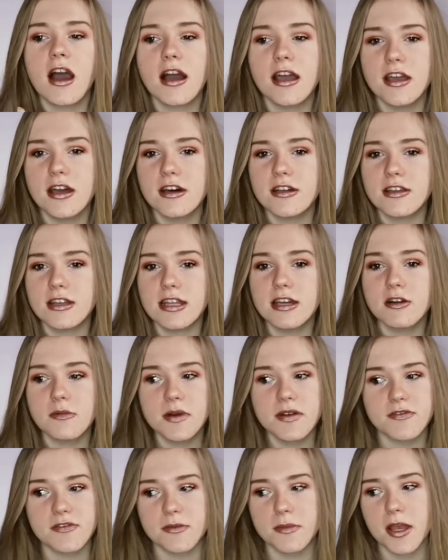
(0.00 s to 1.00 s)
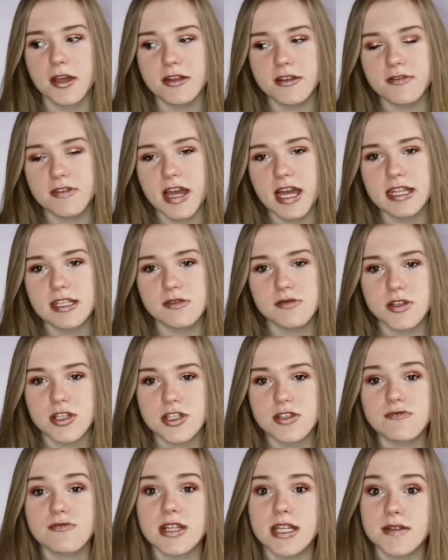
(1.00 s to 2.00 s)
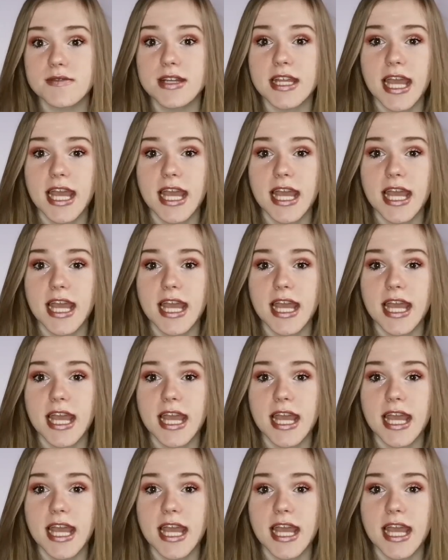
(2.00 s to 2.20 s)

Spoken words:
I earn a little bit from OnlyFans, which is really,